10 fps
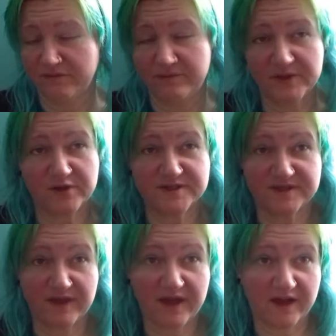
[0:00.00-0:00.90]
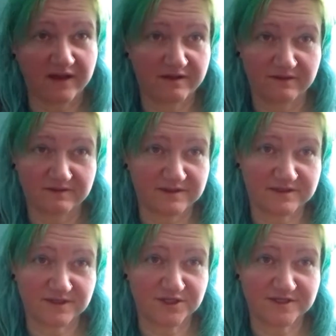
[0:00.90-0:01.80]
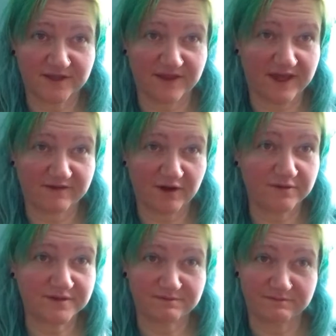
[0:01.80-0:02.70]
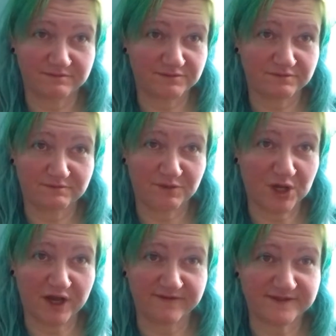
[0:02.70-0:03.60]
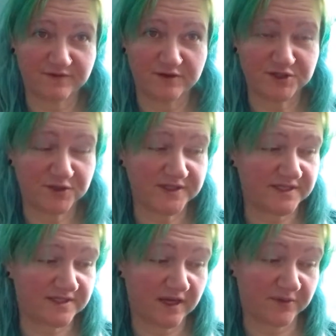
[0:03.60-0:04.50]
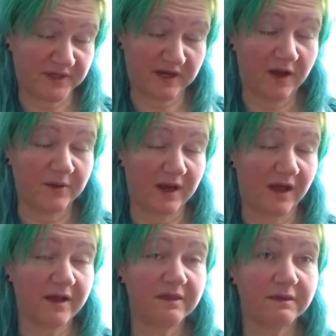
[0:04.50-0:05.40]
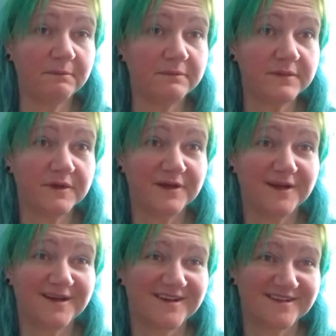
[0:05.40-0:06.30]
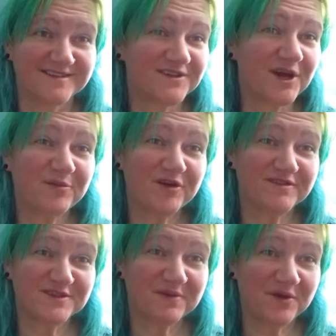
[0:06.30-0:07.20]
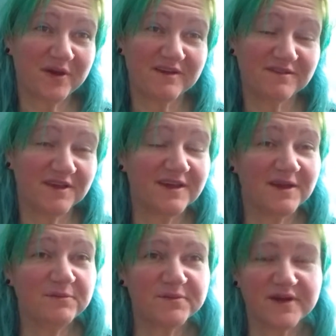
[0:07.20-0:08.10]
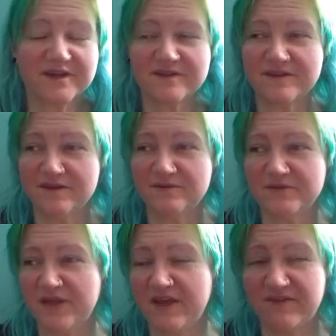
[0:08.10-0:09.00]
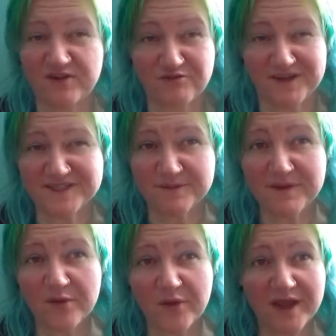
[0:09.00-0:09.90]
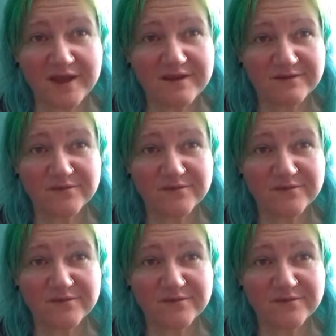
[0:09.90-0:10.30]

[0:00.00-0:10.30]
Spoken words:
because their decisions are their own lives, their own choices. I would like them to come over to my way of thinking, but if I'd raised them that way,